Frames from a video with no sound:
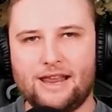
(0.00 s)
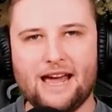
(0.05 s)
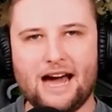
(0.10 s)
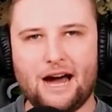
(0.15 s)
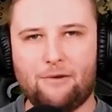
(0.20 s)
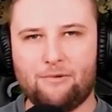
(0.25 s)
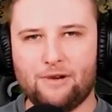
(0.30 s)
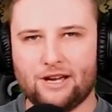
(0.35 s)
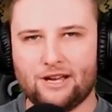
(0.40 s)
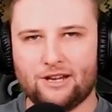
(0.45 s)

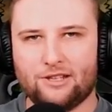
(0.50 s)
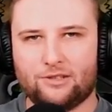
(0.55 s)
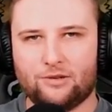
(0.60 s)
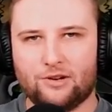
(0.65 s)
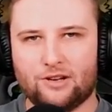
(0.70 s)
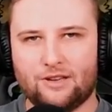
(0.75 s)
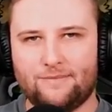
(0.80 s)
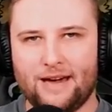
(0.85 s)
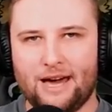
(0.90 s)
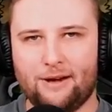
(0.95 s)
Now, we're going to
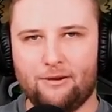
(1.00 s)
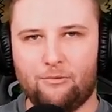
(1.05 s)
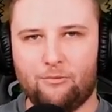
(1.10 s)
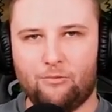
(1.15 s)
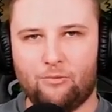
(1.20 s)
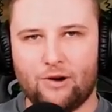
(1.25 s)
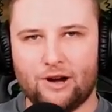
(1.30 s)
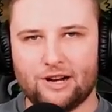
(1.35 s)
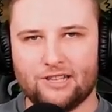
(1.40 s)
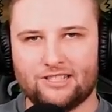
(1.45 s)
talk about
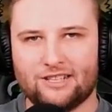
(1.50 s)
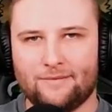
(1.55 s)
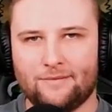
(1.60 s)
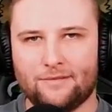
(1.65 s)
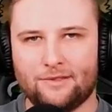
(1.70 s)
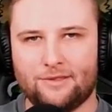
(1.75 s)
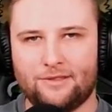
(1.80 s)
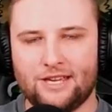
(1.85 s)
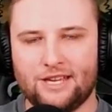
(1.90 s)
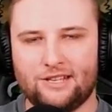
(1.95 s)
what are some
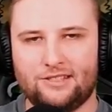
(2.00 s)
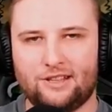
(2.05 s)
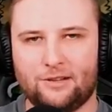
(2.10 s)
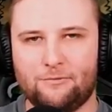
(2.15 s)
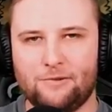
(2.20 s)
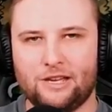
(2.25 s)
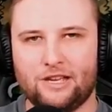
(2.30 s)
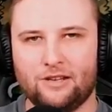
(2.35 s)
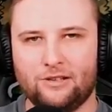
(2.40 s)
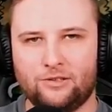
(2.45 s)
of the things
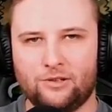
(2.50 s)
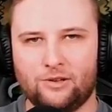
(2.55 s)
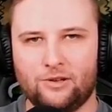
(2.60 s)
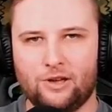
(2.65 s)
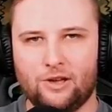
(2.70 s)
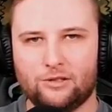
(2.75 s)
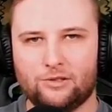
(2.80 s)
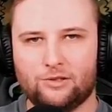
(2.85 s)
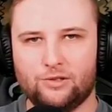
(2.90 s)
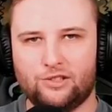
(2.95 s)
that we can
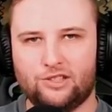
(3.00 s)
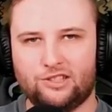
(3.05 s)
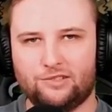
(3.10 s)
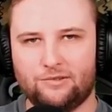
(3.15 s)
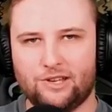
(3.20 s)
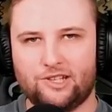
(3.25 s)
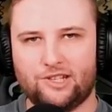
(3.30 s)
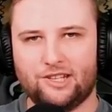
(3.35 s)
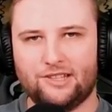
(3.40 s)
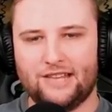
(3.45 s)
do to
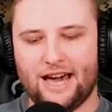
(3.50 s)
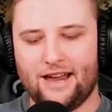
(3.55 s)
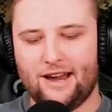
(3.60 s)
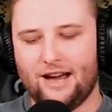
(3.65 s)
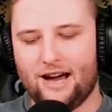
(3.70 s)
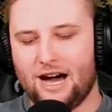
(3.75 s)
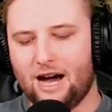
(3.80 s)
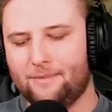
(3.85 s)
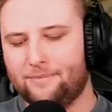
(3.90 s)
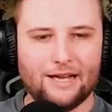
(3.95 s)
switch
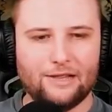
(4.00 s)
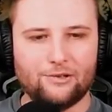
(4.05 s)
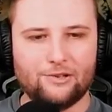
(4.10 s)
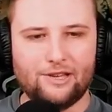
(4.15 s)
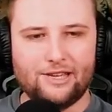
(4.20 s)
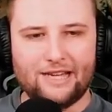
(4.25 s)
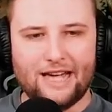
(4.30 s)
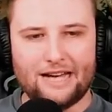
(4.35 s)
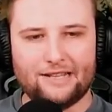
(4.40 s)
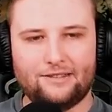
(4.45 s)
that up. Now,
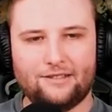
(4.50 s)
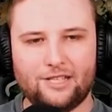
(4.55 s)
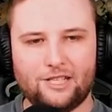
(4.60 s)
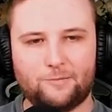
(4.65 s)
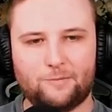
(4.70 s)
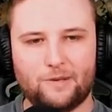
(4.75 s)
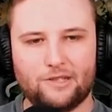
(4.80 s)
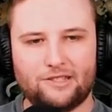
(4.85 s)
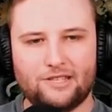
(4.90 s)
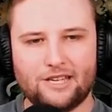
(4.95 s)
looking at
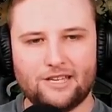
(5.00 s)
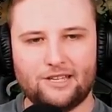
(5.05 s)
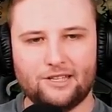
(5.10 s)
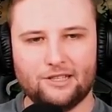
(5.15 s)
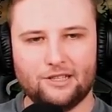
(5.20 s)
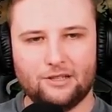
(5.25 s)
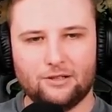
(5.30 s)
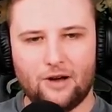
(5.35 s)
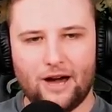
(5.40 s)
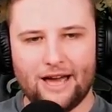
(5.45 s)
this
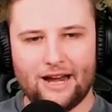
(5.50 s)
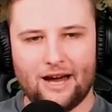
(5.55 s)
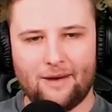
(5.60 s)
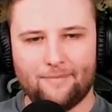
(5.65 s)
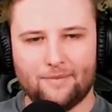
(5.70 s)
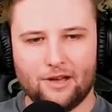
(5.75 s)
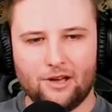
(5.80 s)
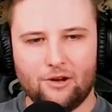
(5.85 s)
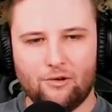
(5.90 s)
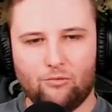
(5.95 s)
particular
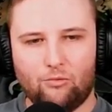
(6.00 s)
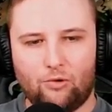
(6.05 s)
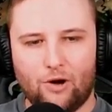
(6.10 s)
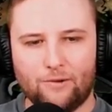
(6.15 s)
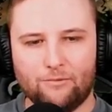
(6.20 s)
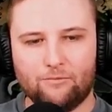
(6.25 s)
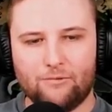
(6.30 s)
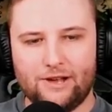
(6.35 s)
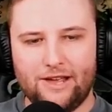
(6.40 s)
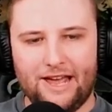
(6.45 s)
lineup,
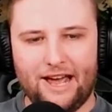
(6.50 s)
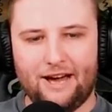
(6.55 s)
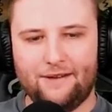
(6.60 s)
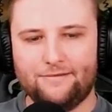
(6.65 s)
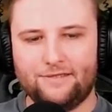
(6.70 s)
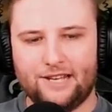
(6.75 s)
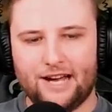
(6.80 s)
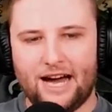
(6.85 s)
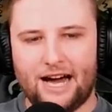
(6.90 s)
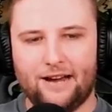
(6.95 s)
what we
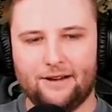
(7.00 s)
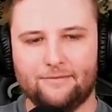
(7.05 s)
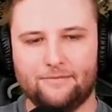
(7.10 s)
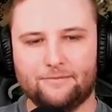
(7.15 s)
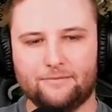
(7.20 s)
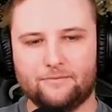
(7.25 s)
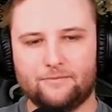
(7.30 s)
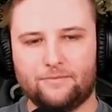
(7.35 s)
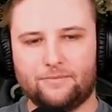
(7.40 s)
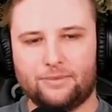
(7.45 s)
have done
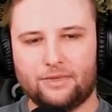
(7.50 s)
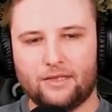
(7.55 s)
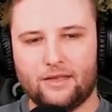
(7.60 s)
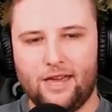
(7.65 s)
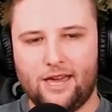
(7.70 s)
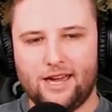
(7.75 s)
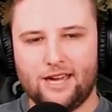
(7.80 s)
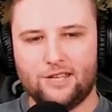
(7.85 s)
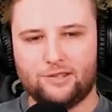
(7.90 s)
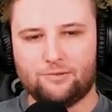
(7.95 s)

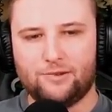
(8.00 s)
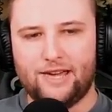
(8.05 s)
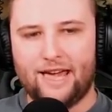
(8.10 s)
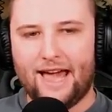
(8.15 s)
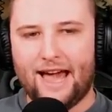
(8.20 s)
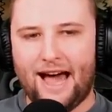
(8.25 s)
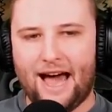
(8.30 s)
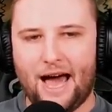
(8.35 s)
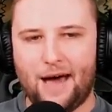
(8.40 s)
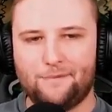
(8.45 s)
is we
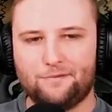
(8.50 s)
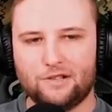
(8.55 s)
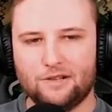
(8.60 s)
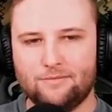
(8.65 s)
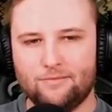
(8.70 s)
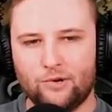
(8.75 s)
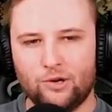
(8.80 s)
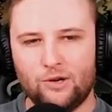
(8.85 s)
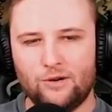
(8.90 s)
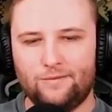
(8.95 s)
have
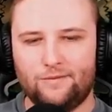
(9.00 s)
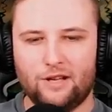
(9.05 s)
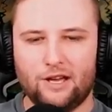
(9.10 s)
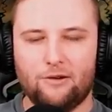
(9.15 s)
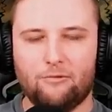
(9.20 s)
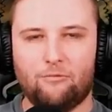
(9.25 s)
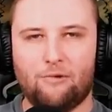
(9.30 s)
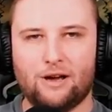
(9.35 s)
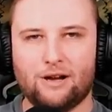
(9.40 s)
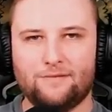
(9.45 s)
removed
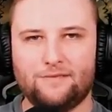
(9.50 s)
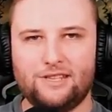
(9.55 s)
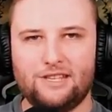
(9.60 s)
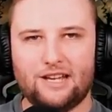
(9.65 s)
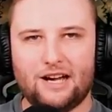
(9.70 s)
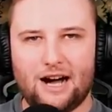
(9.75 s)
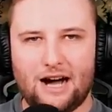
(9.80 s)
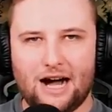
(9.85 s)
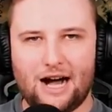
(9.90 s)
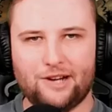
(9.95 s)
one of
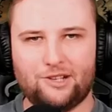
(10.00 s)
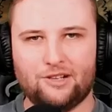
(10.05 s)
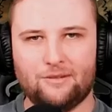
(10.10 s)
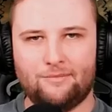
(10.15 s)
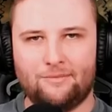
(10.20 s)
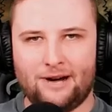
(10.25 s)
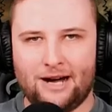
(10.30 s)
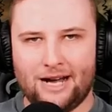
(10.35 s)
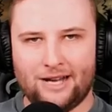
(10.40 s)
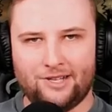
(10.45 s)
the archer
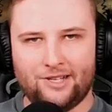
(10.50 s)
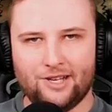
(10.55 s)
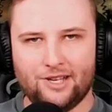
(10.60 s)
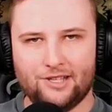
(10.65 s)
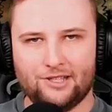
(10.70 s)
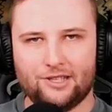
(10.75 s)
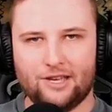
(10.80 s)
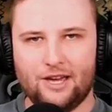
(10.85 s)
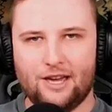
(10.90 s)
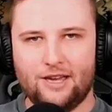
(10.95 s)

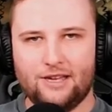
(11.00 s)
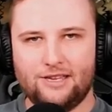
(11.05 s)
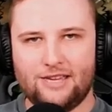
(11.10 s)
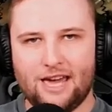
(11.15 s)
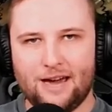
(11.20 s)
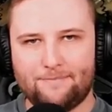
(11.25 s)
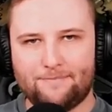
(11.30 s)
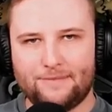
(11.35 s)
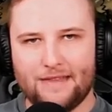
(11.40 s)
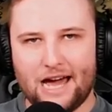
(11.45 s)
marches.
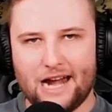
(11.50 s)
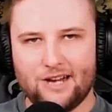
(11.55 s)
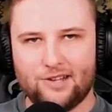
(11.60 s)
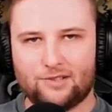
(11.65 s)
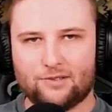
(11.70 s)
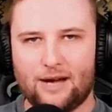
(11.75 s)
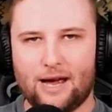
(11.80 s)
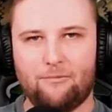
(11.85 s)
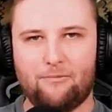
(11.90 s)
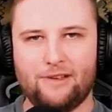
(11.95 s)
Yep, that
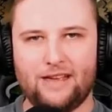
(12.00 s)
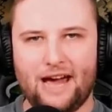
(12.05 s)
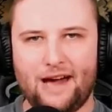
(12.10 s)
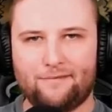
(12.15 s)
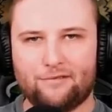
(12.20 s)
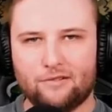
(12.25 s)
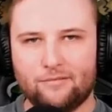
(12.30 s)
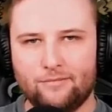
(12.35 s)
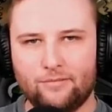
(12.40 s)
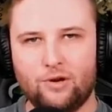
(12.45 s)
is right. We
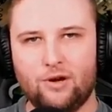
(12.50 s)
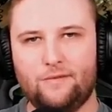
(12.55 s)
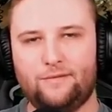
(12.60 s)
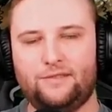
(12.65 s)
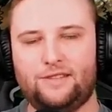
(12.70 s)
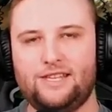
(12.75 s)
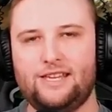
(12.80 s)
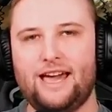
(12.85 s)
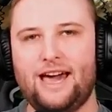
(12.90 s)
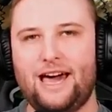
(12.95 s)
have
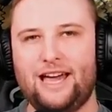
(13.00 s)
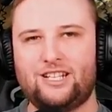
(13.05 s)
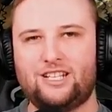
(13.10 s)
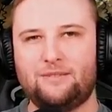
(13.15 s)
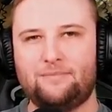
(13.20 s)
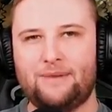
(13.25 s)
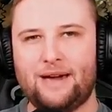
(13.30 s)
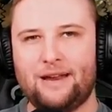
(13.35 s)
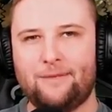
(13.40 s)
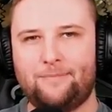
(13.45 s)
removed the
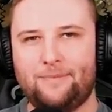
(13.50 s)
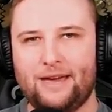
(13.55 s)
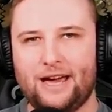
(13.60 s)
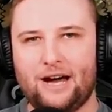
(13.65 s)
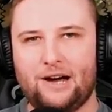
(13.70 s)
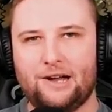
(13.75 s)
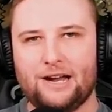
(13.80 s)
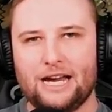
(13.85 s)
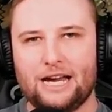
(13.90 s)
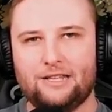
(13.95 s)

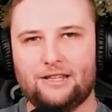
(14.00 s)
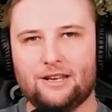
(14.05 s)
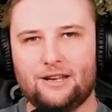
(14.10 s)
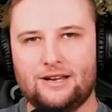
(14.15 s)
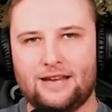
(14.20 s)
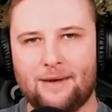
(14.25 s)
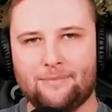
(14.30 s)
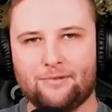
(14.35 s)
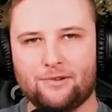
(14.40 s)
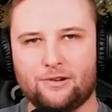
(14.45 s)
Ashurbanipal and the
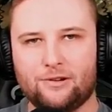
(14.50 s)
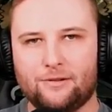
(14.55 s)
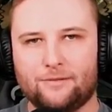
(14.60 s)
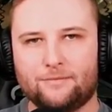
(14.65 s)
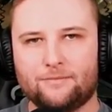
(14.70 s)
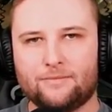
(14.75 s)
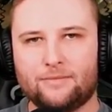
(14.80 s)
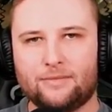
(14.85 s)
Nebu.